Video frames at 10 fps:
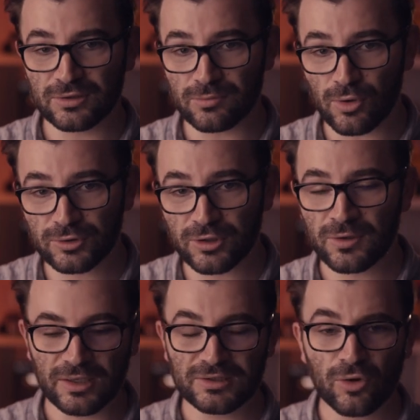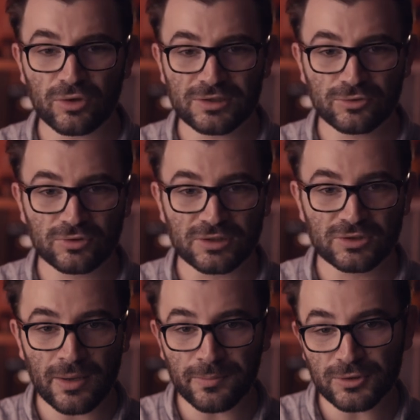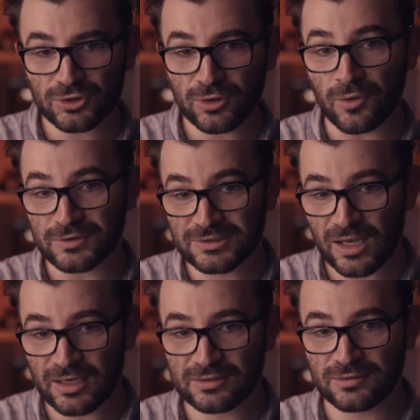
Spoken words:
the motor, and according to the temperature outside,